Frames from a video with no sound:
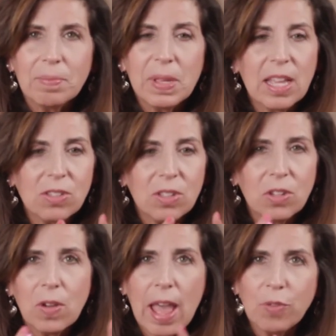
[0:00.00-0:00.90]
Because
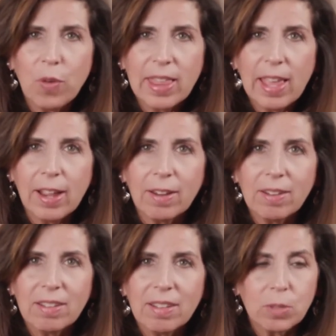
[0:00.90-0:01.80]
you're halfway there,
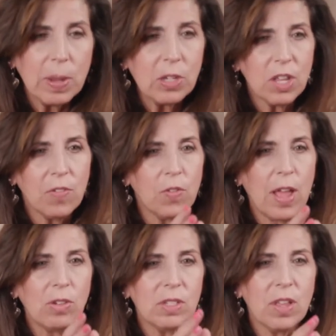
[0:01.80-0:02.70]
especially if you
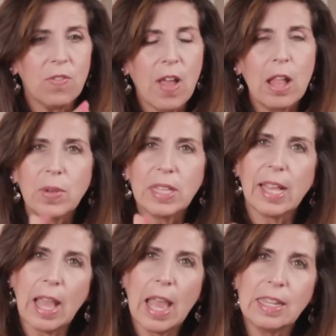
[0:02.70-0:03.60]
found yourself following
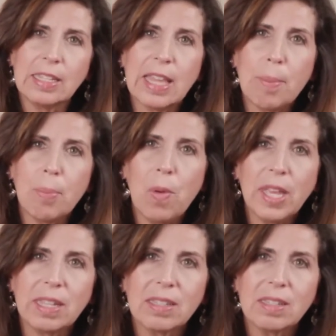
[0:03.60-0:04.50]
that guiding to that
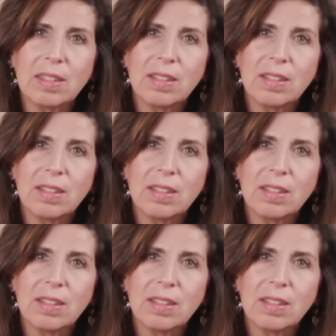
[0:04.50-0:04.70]
point.